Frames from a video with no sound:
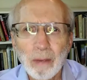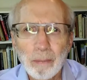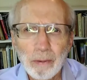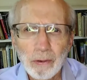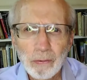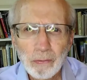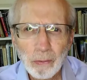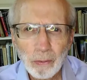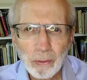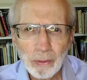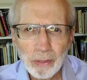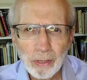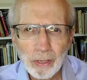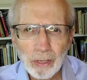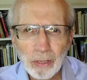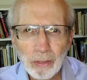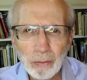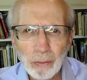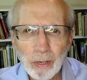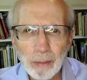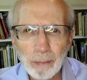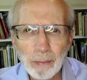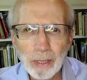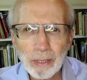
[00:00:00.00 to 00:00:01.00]
before the
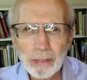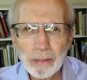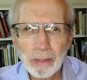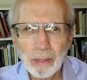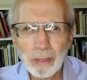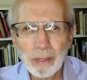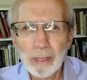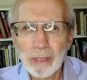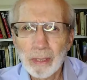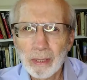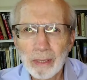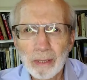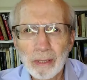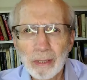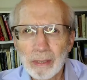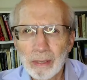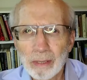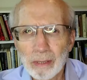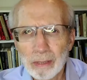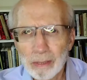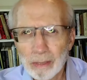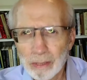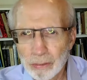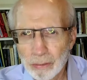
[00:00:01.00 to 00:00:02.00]
agreement on
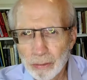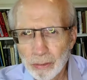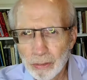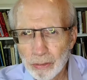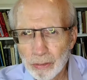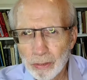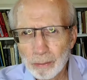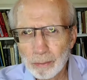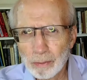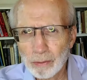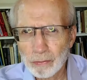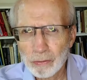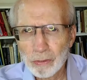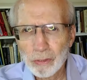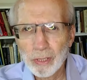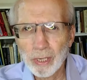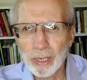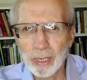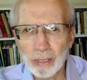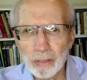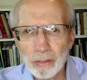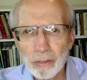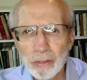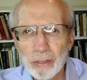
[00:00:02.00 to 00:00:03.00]
a system of
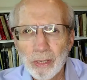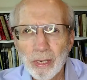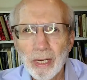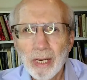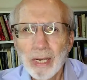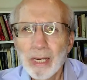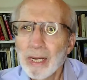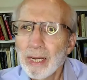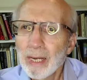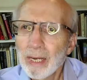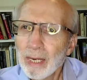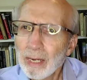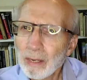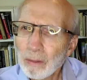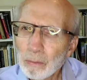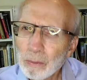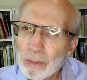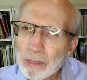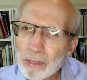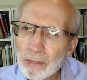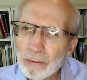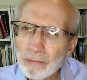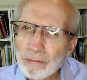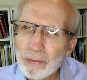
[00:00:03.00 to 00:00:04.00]
states. It
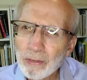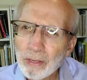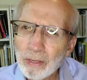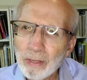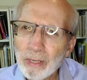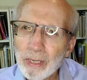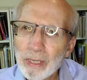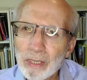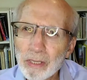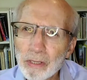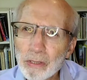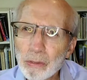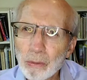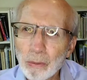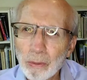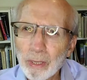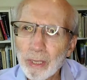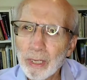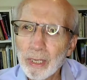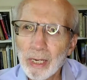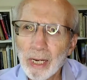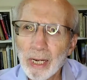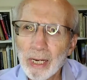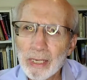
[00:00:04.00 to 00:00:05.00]
was a very
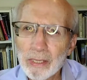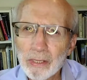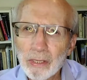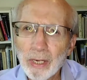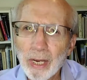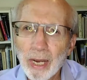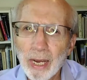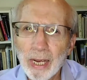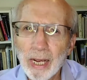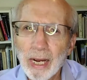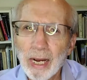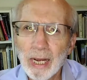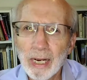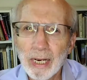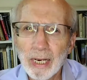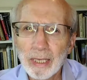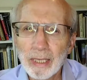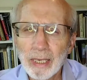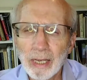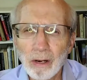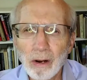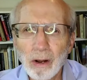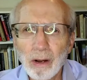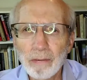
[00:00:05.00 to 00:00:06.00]
disorganized,
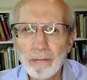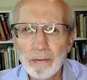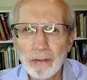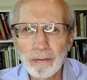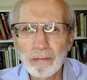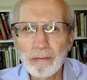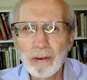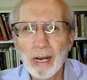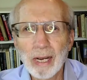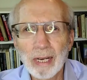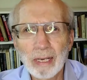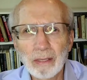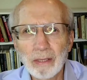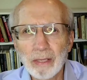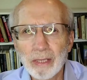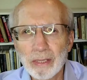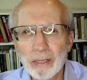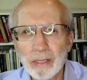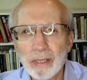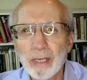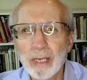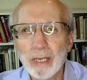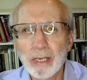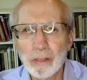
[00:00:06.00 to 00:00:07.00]
chaotic, and often
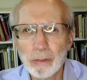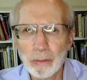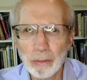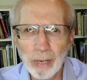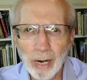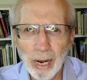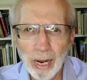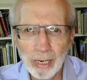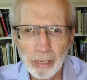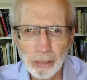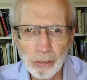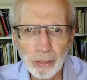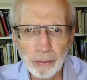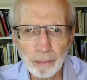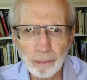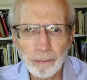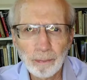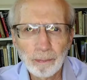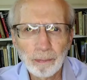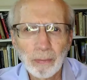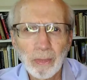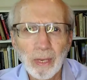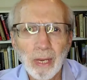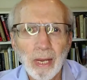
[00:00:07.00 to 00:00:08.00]
violent interaction.
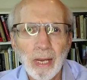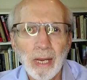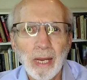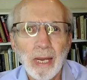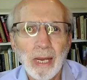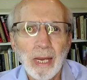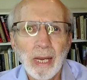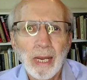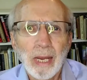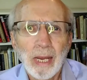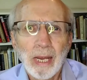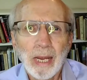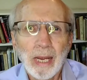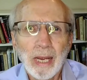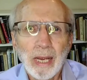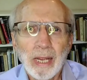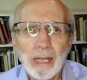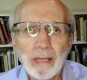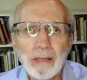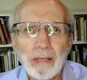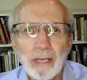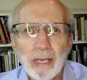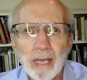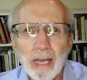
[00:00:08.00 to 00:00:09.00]

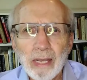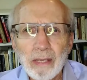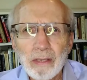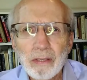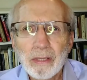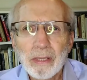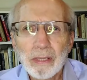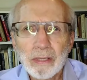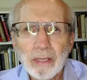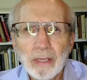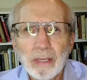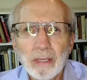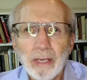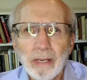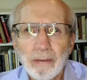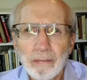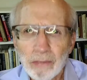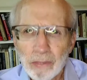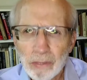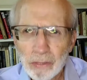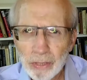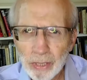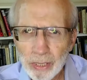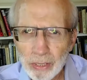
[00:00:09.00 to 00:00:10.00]
In the 8th to
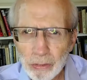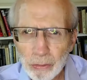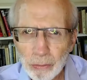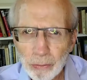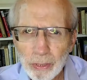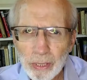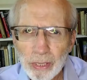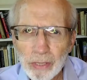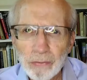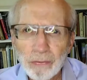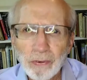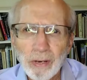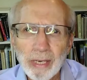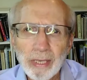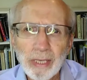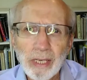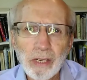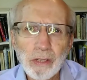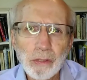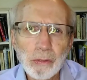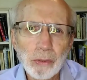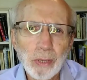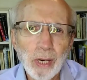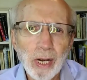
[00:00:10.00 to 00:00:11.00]
11th centuries,
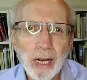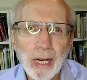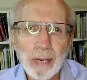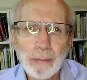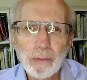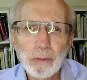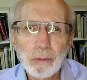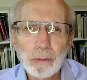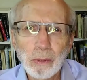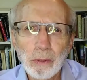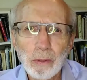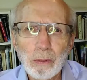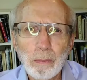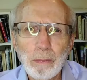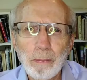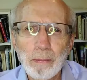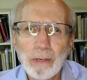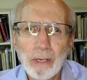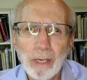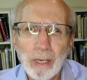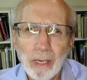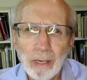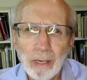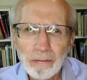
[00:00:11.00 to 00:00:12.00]
Viking tribes roamed
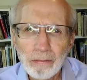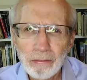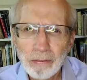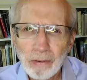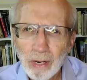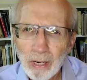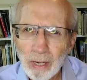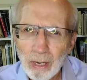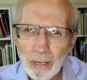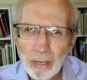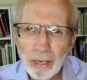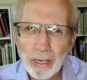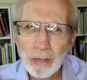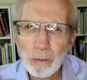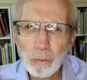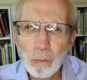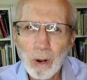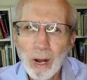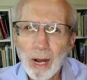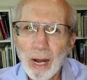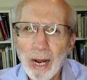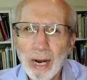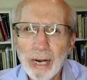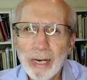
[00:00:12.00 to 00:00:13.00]
far and
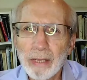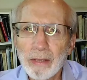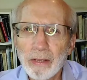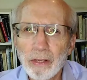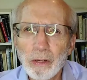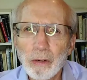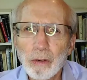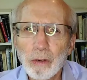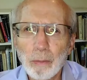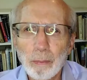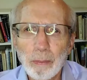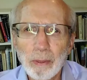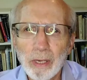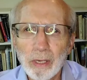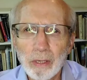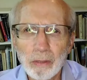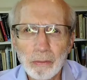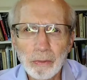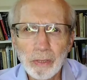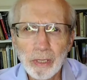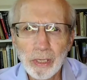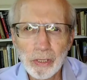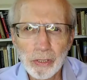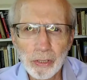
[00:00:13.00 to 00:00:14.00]
wide in the
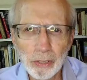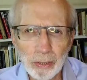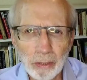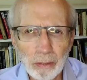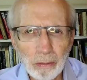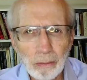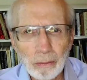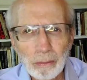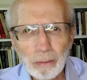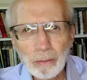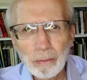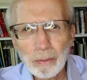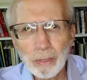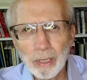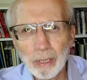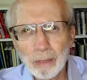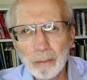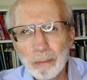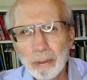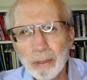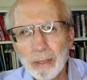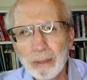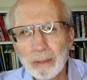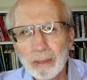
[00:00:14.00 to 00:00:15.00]
European region,
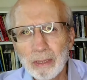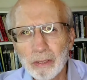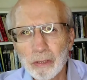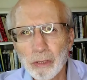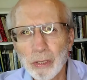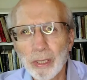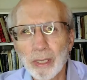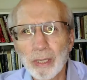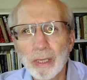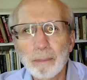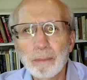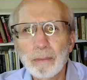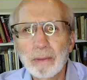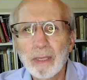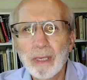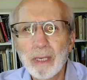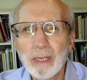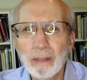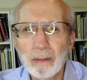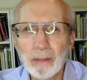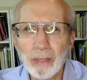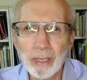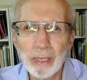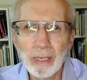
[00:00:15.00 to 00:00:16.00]
looting, pillaging,
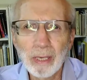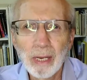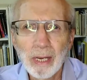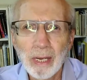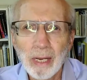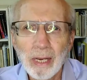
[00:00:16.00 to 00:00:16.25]
killing,